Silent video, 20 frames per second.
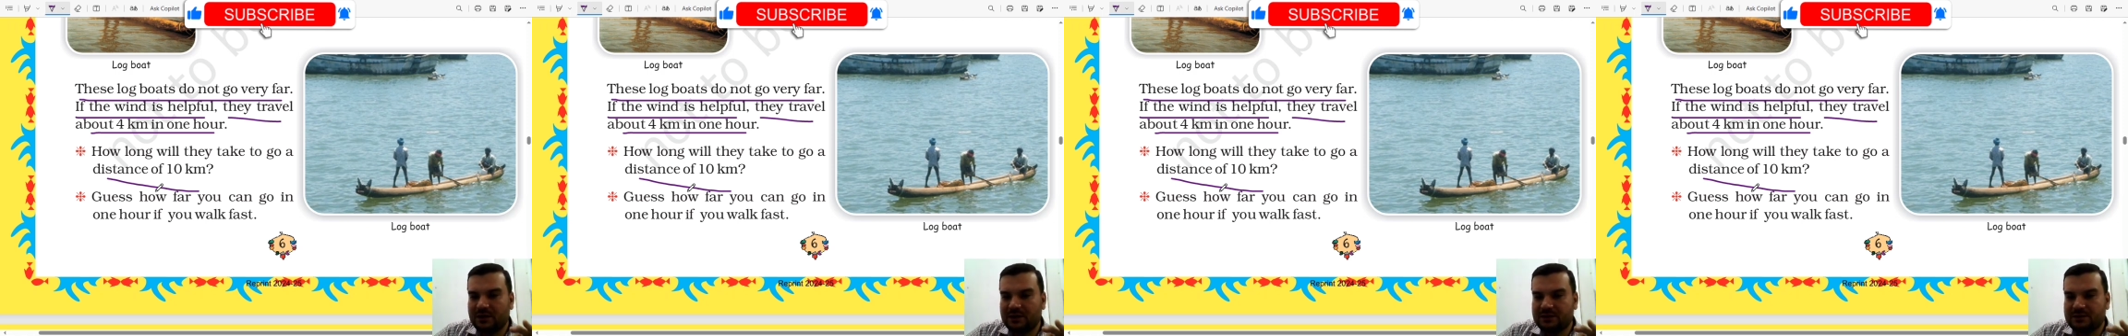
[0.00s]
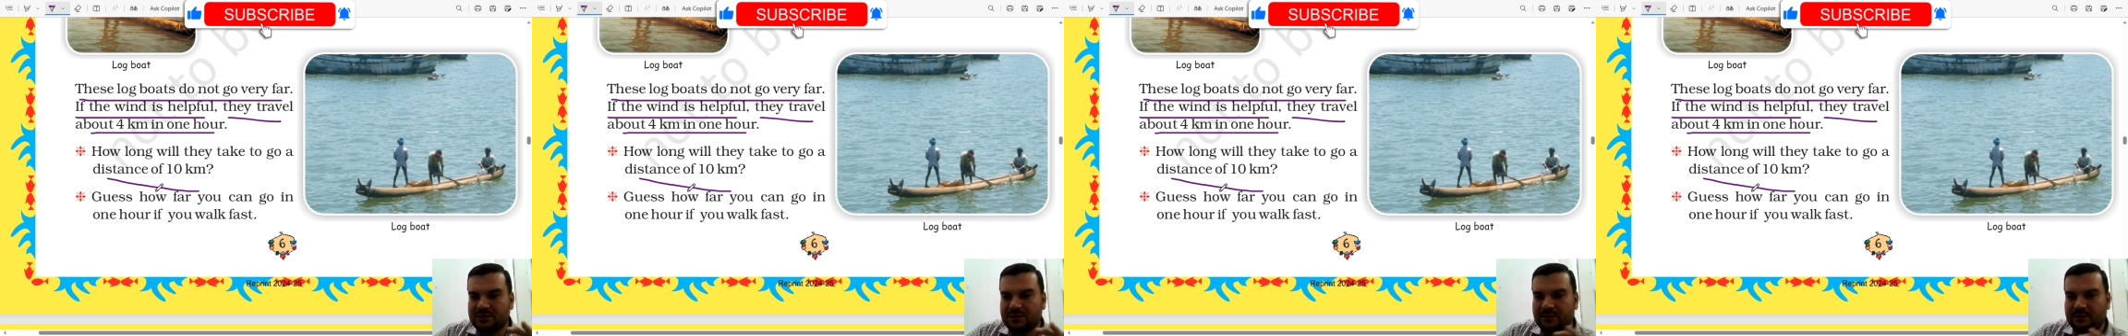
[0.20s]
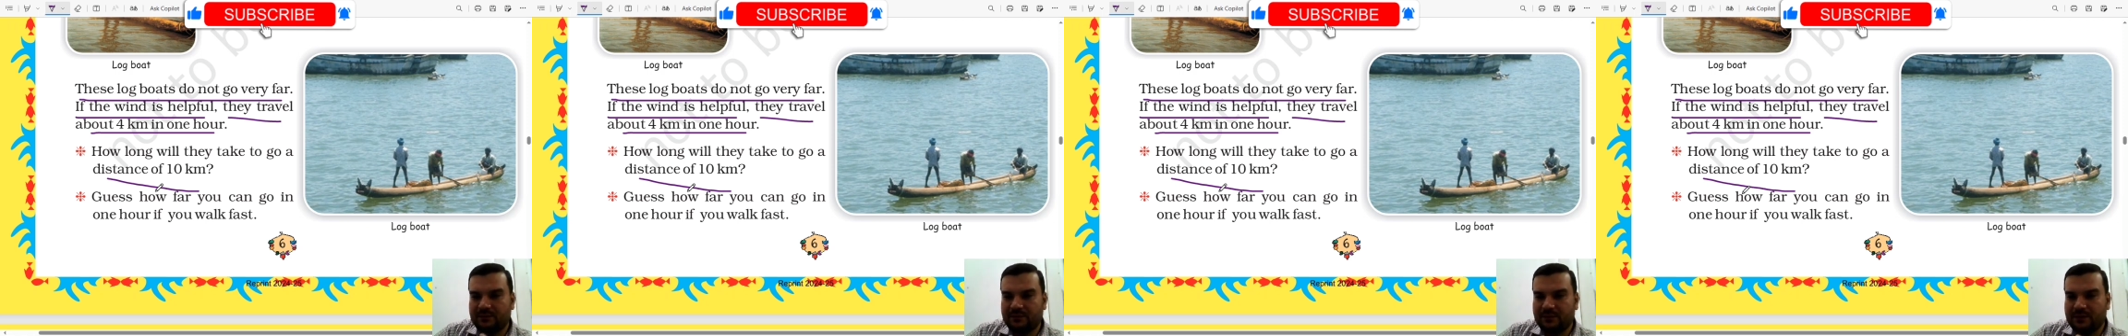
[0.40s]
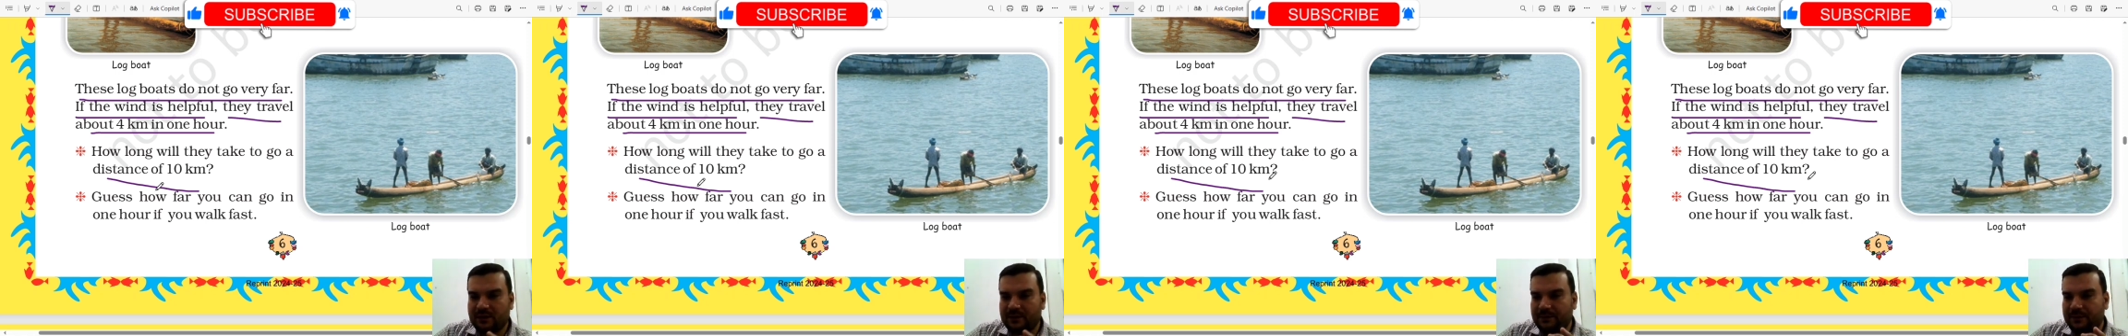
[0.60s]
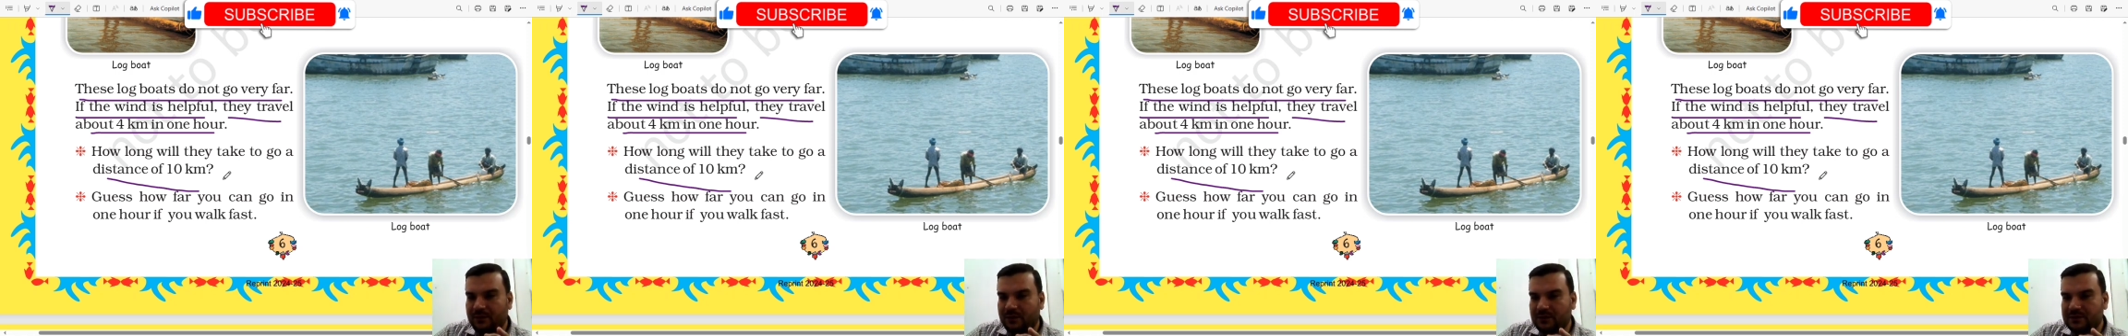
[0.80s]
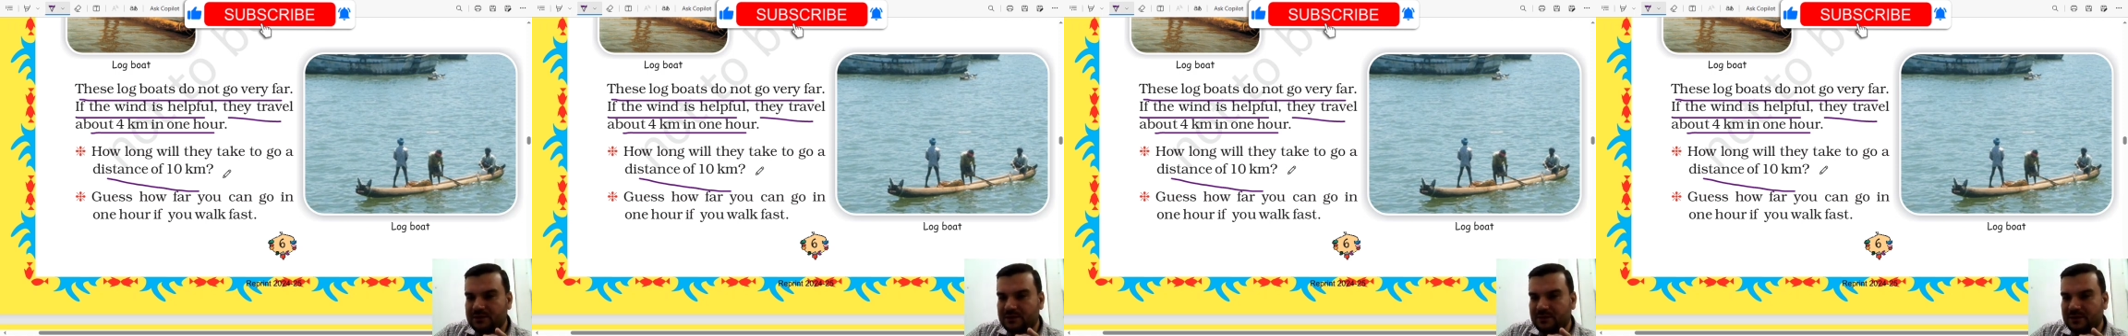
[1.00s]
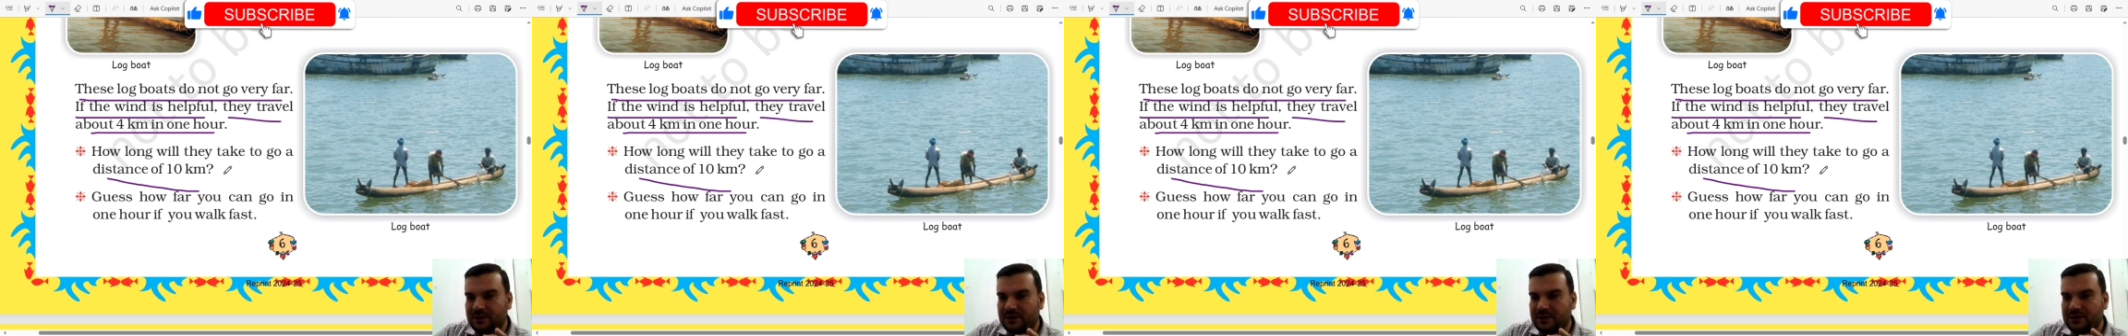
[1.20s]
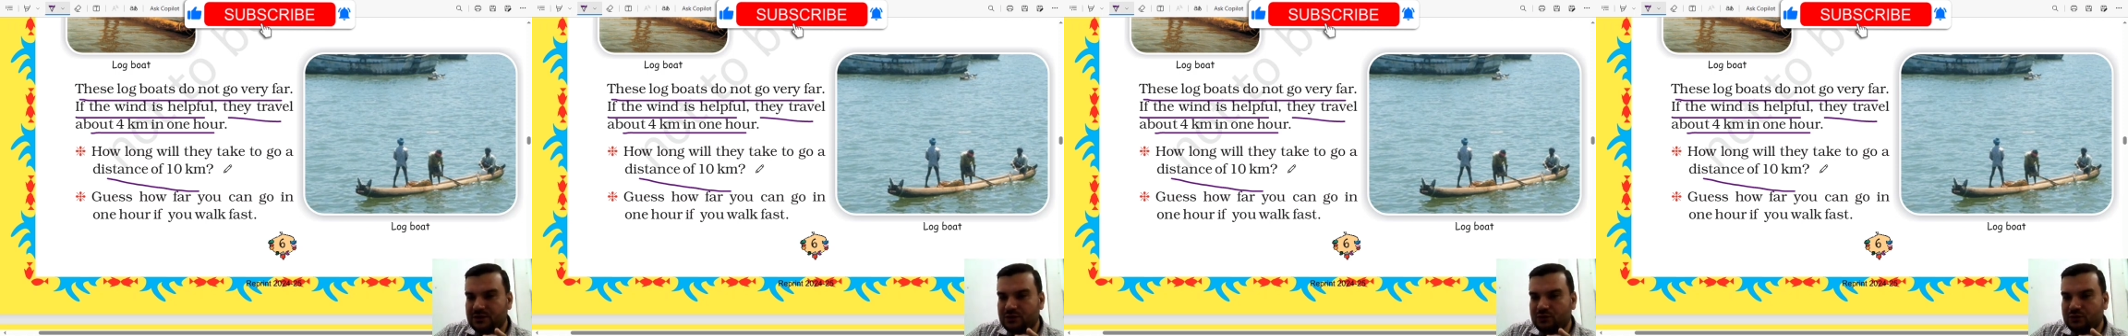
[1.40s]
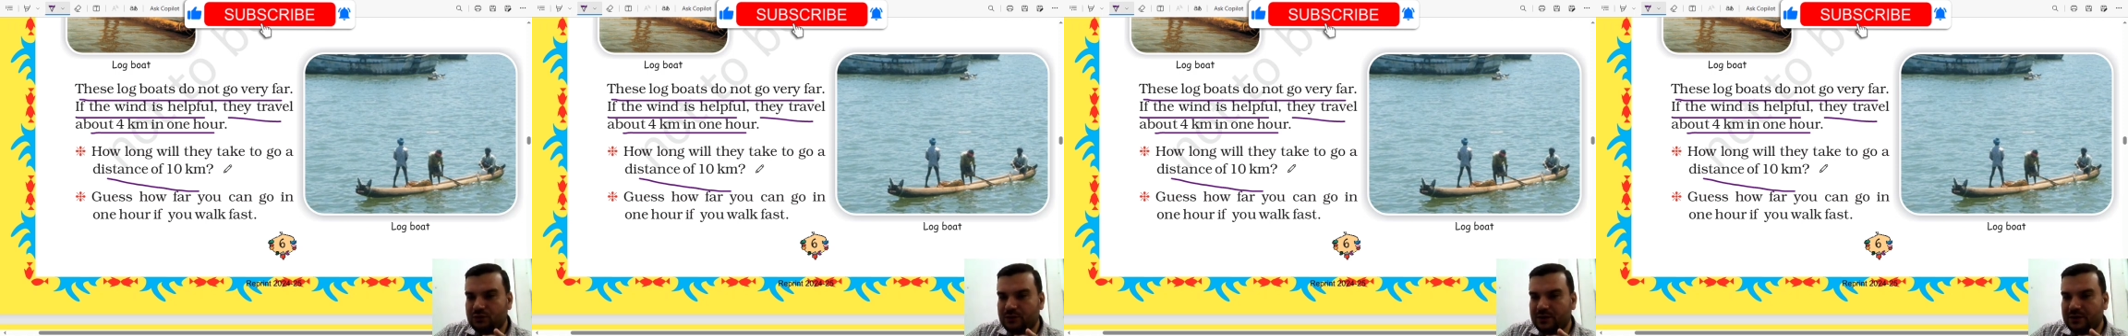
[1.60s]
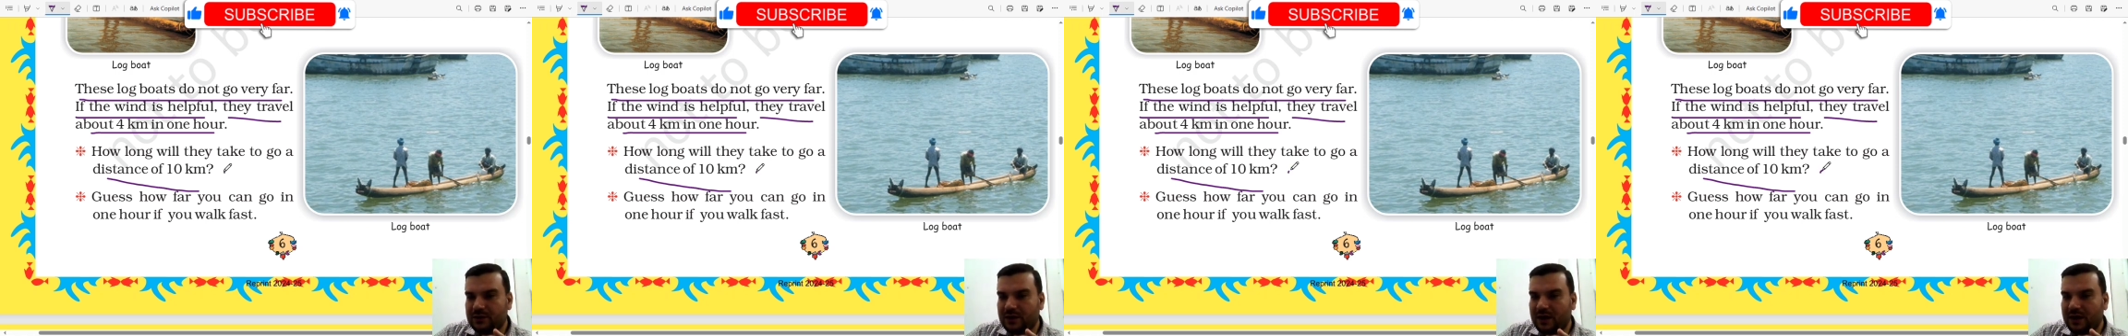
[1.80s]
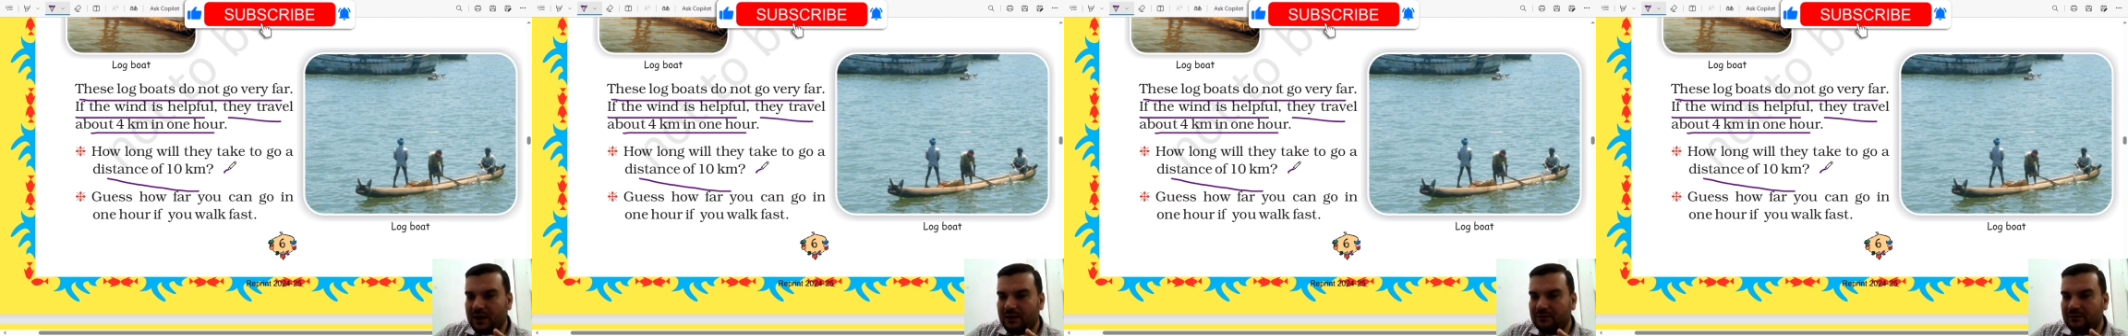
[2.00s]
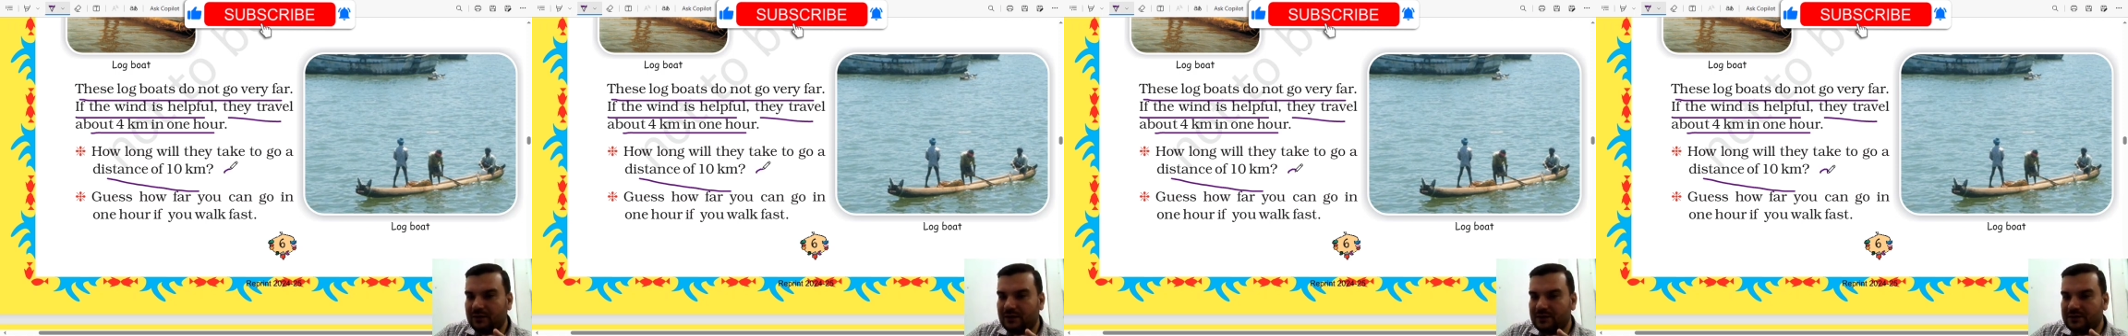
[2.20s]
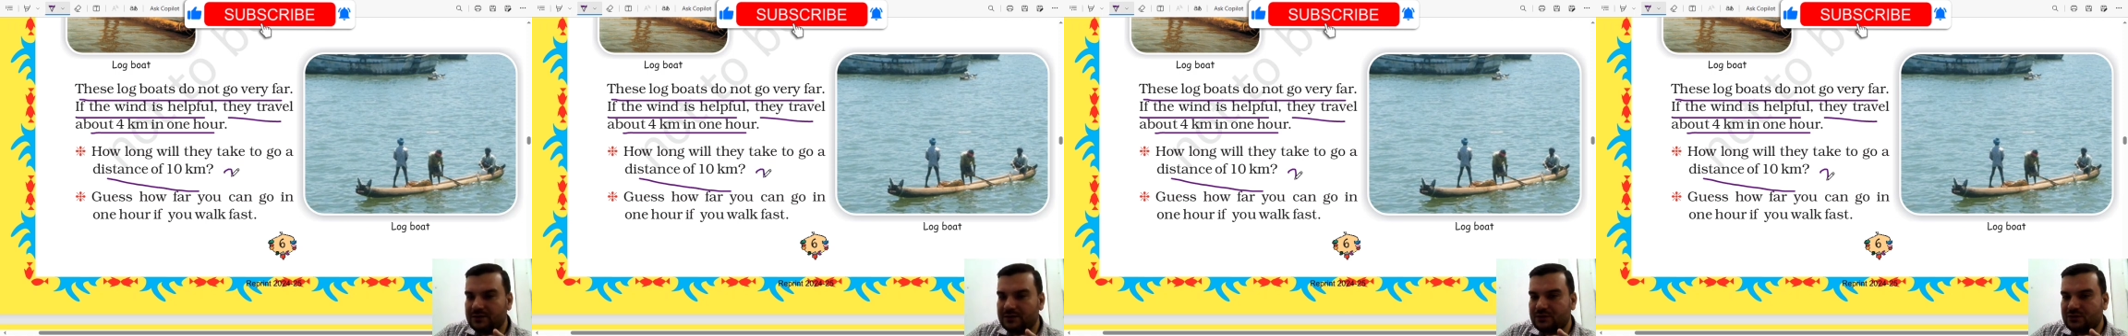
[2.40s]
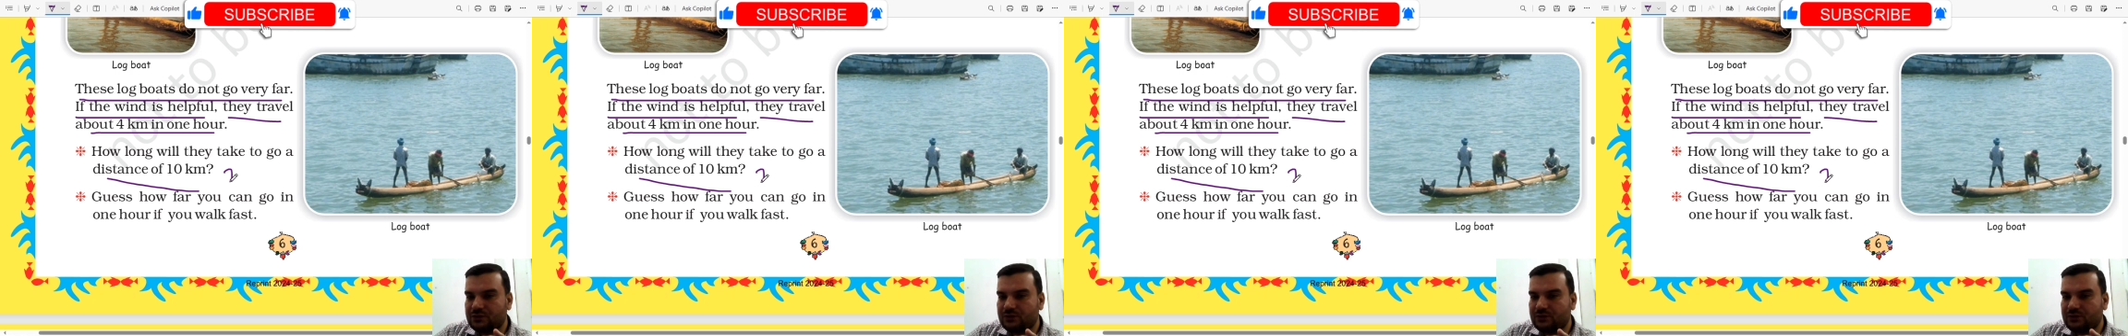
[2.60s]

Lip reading: some approximately 2.5 hours,